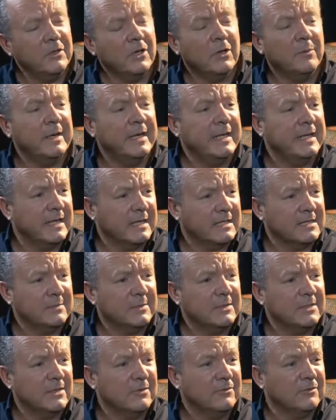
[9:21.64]
you got many
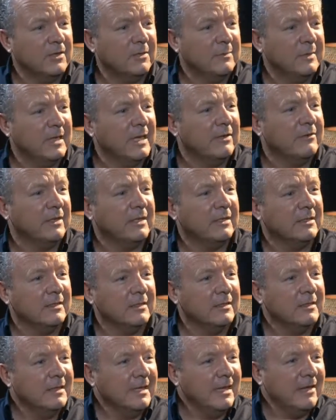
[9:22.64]
customers so far? I mean, having
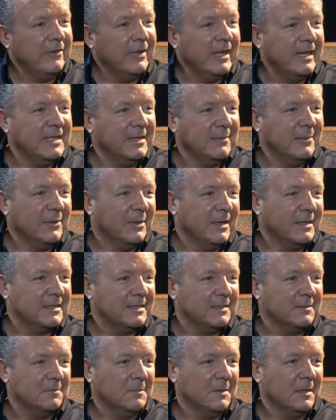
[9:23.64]
AWS
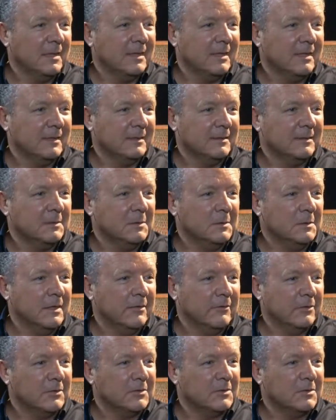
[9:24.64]
give
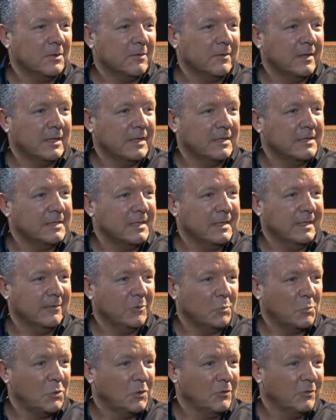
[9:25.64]
a sort of like a seal of
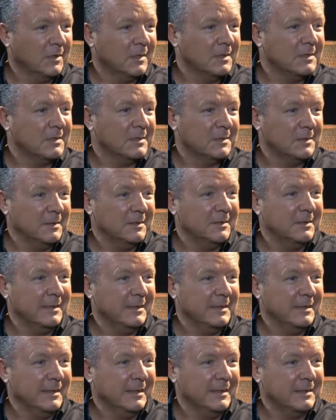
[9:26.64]
approval
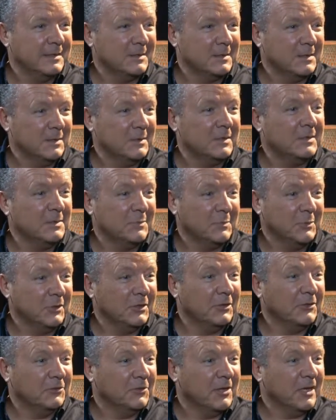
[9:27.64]
is a pretty
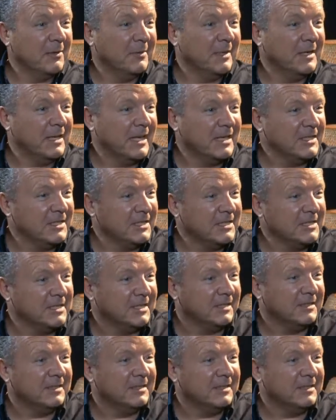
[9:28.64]
good recommendation, isn't it?